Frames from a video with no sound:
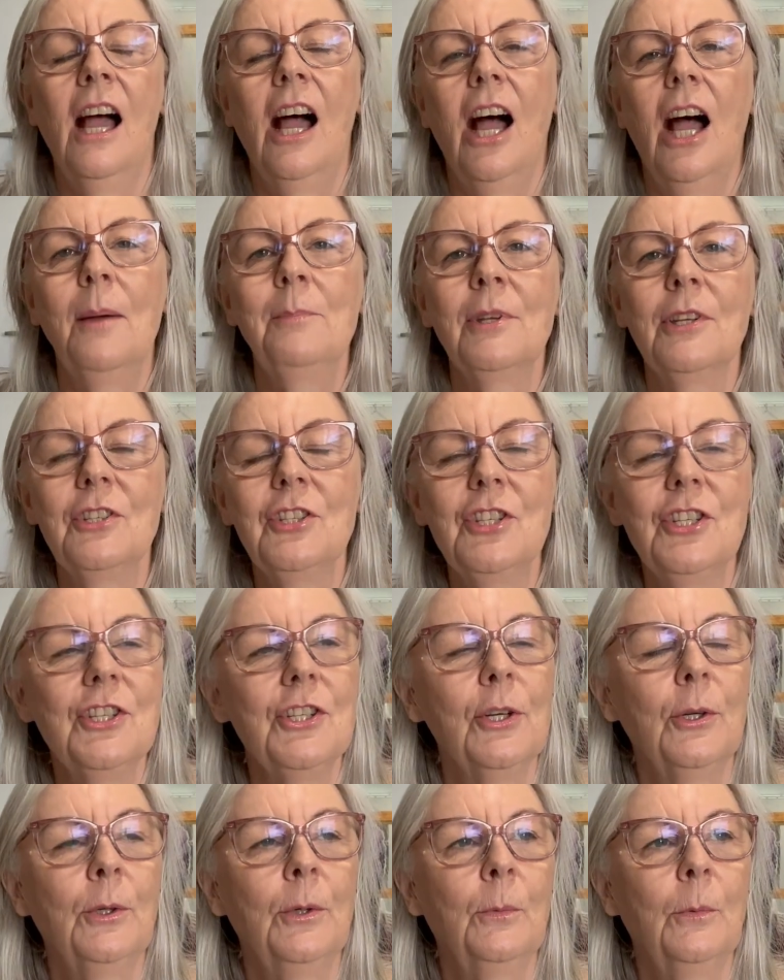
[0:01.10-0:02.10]
I'm not
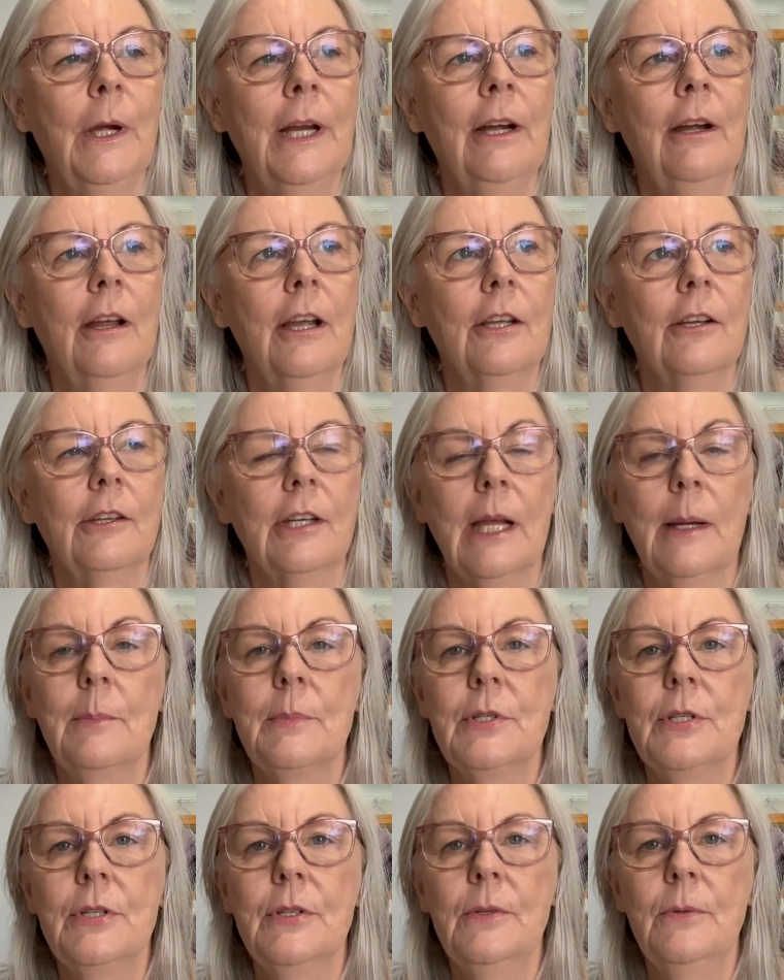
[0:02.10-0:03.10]
sure where I got up
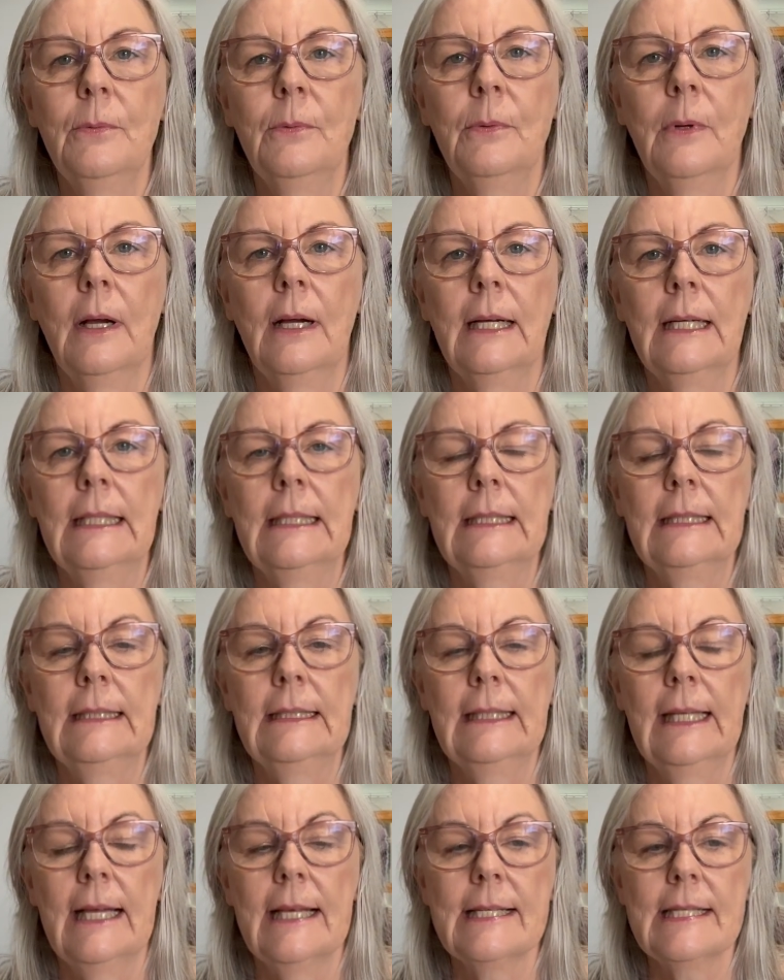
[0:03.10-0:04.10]
to
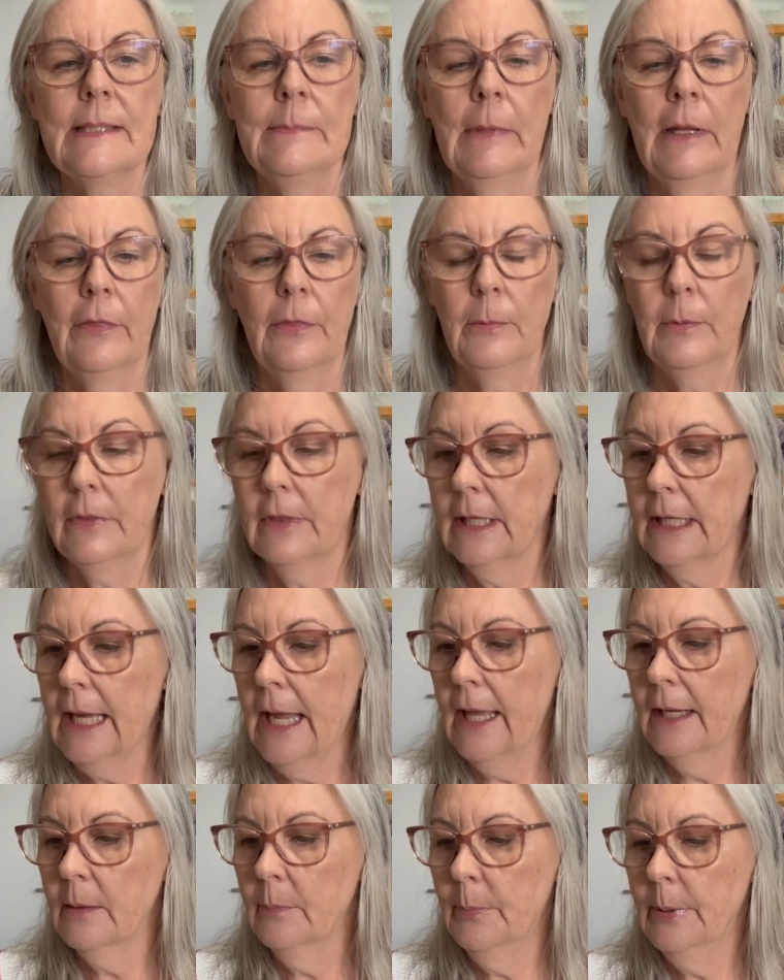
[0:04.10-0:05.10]
last month with the
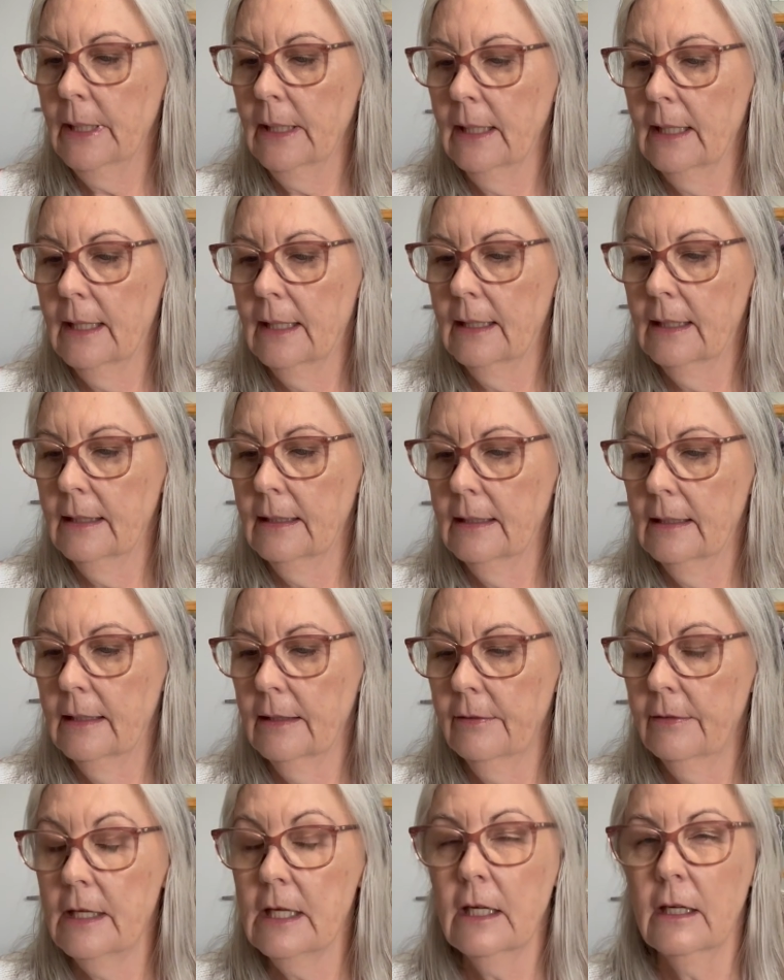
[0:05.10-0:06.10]
caterpillar. I
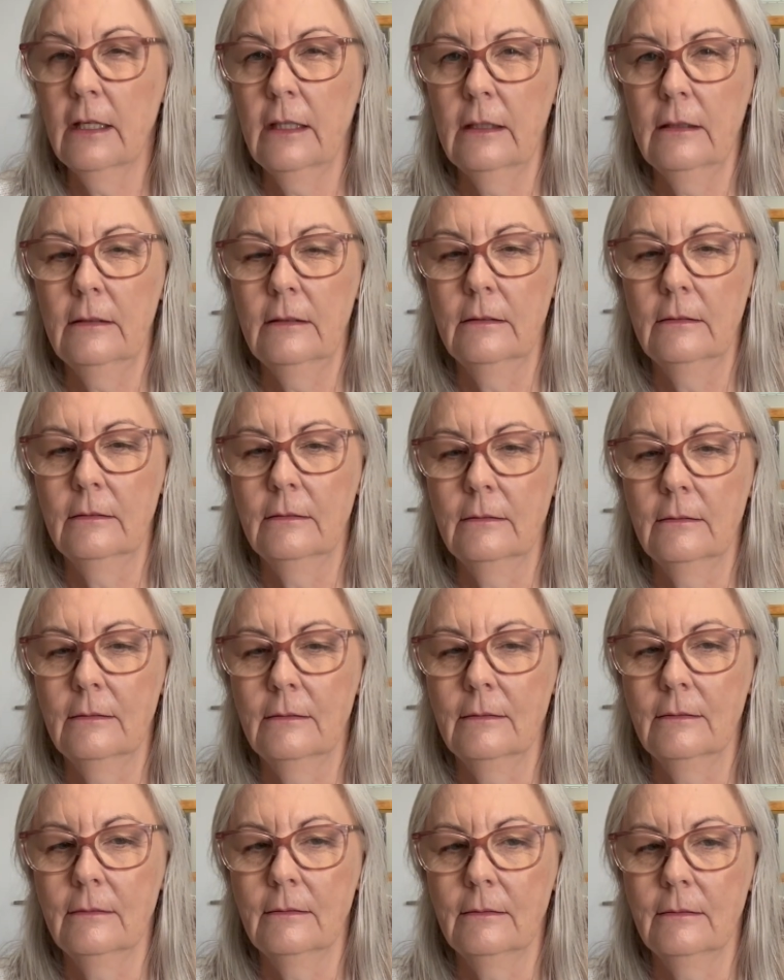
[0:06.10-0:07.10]
think I
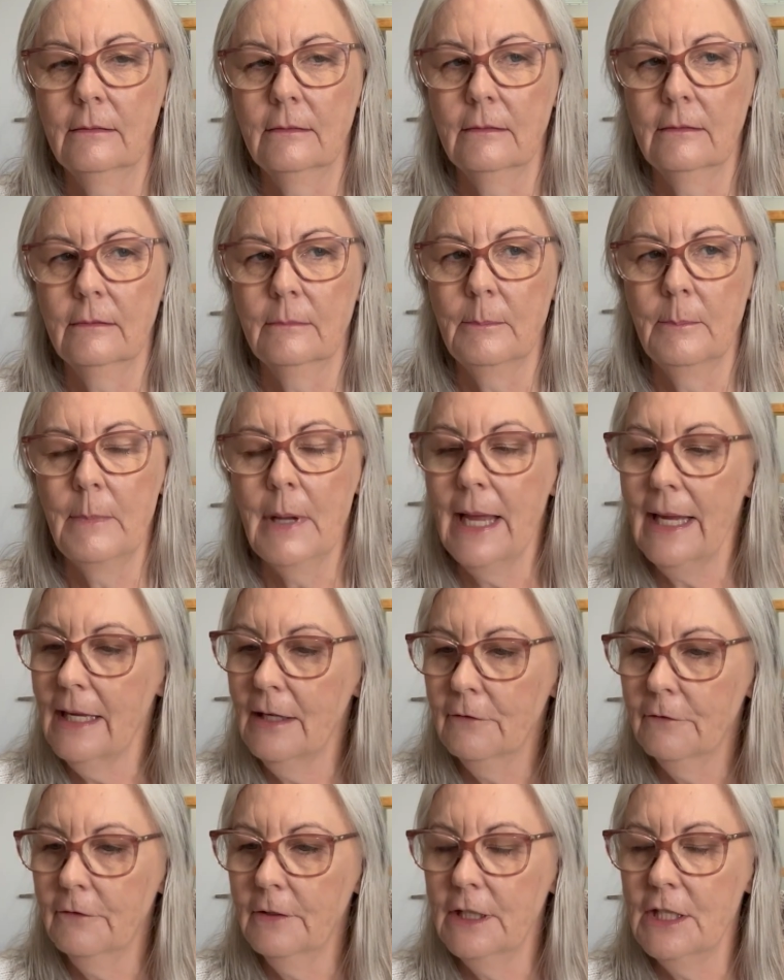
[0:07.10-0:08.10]
may
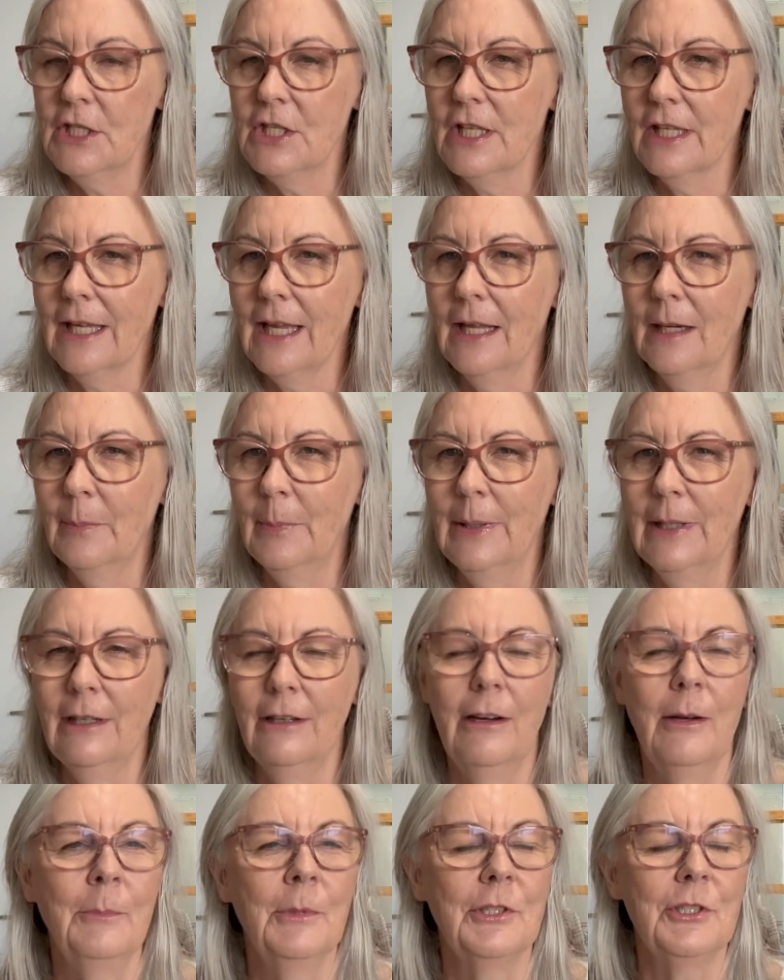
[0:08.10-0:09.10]
have finished the caterpillar.
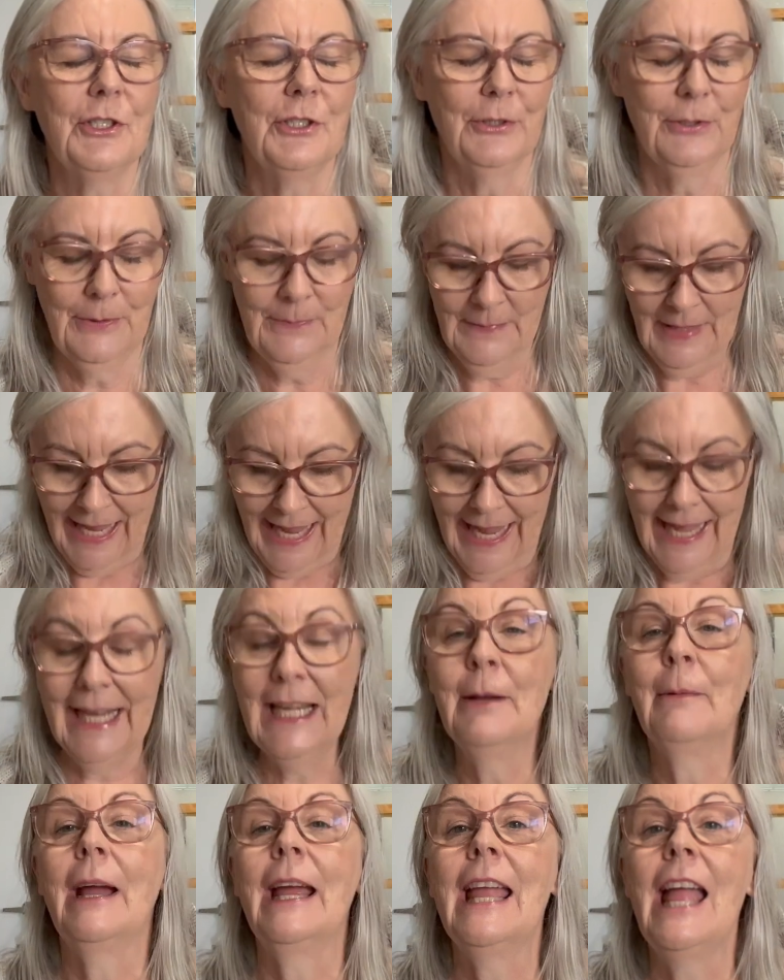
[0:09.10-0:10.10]
I'm not sure.
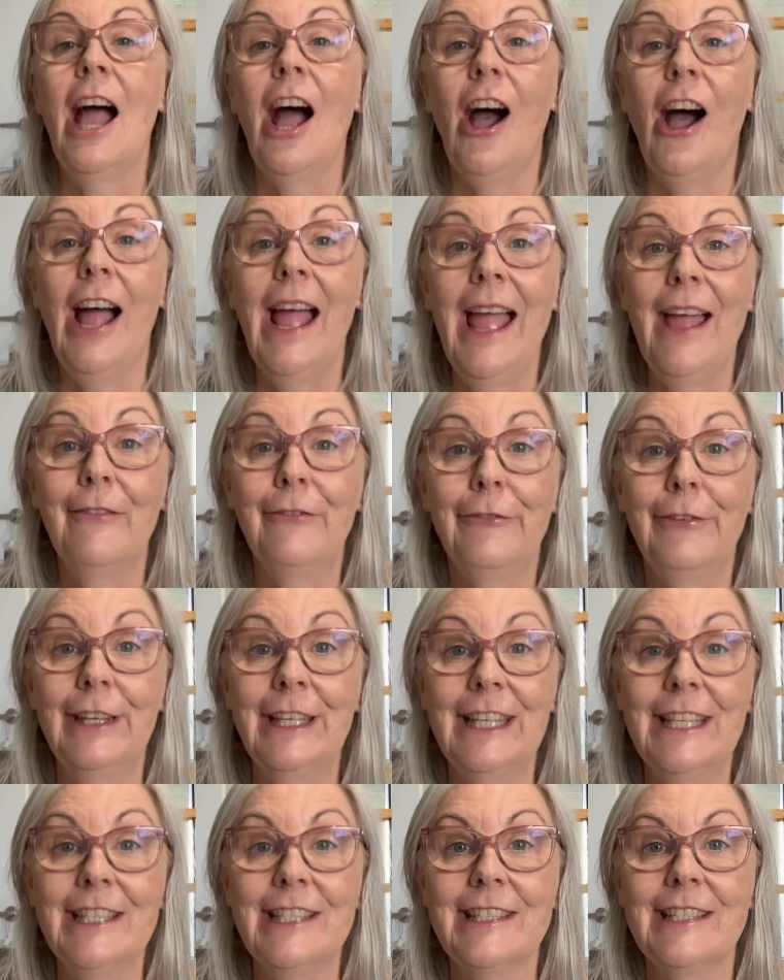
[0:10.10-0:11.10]
Anyway, I have
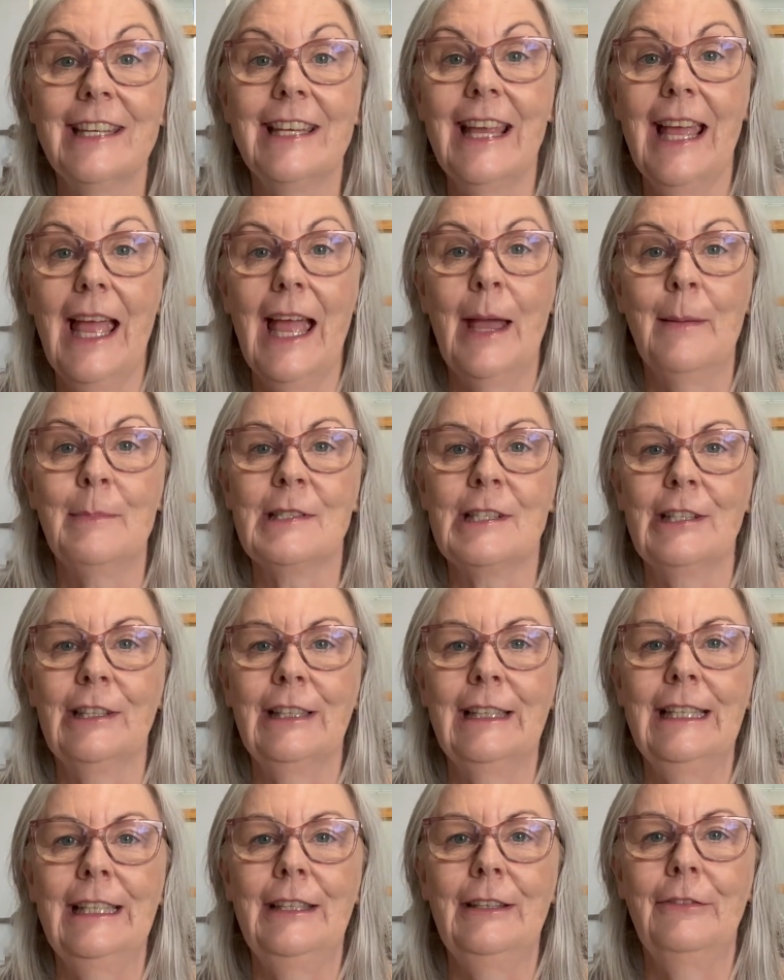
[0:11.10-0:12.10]
finished
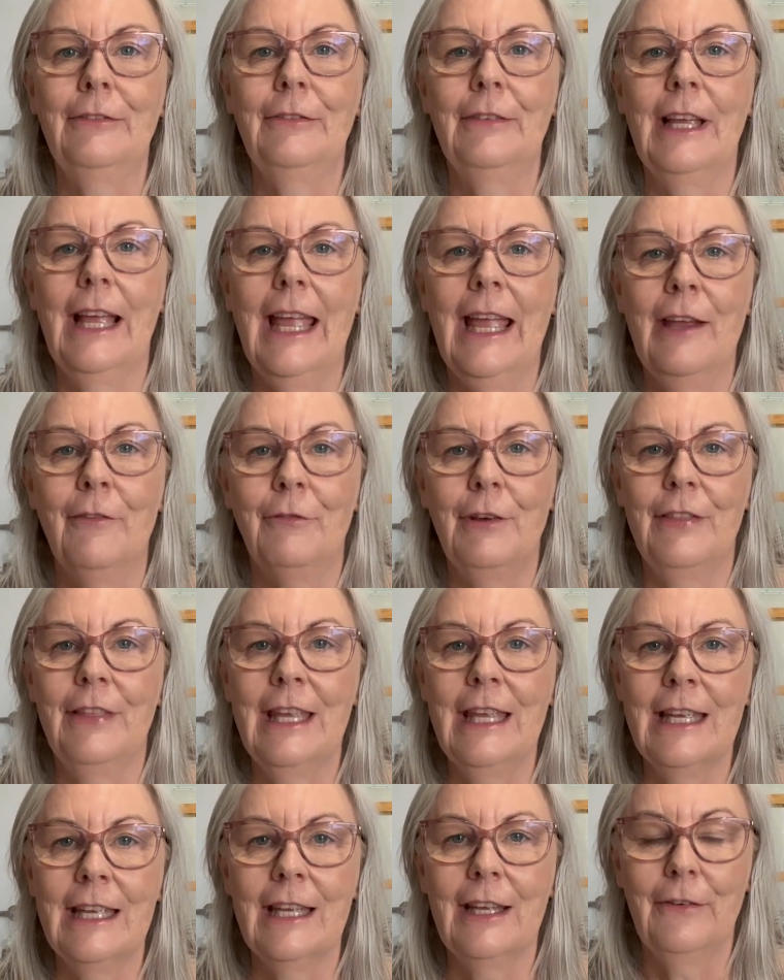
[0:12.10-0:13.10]
absolutely
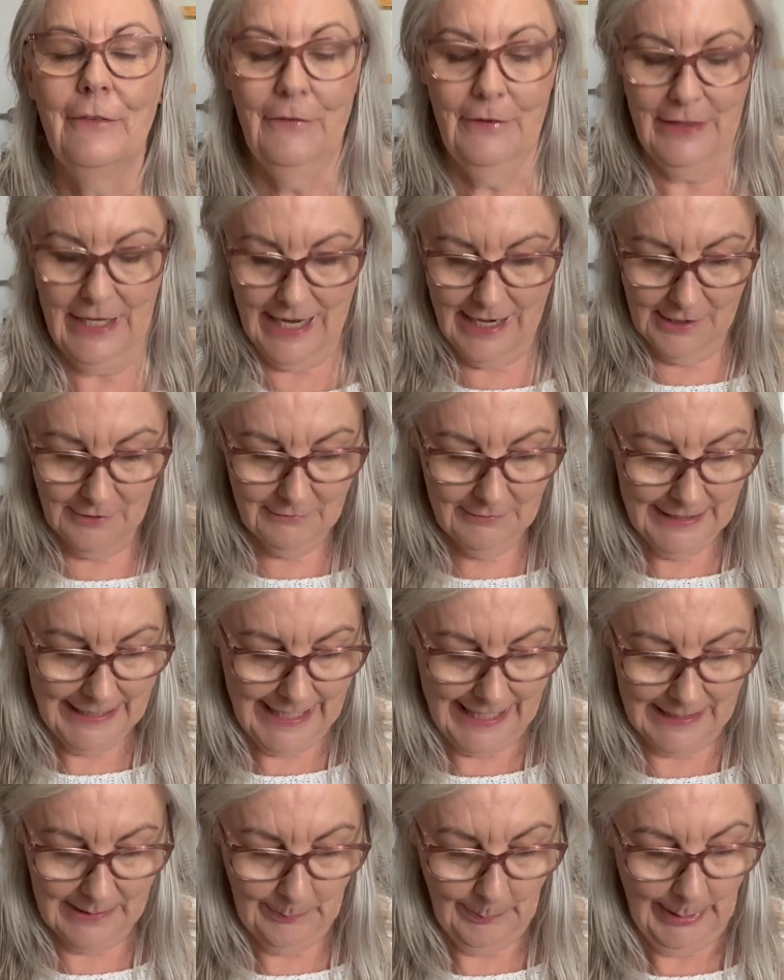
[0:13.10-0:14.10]
everything for the hungry
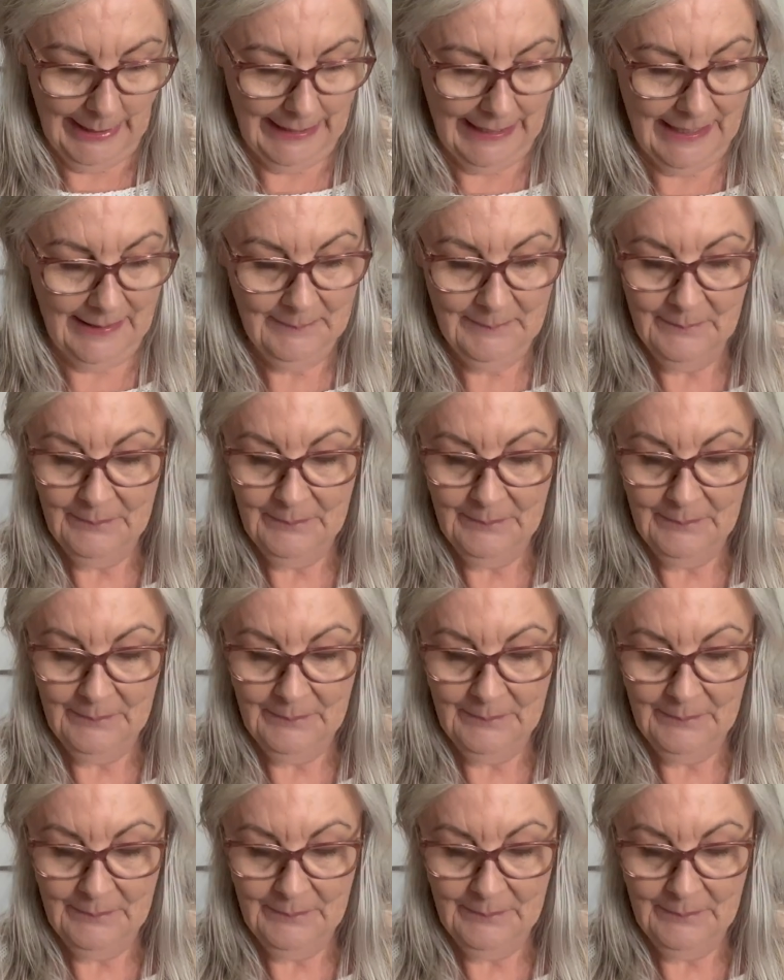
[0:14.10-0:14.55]
caterpillar.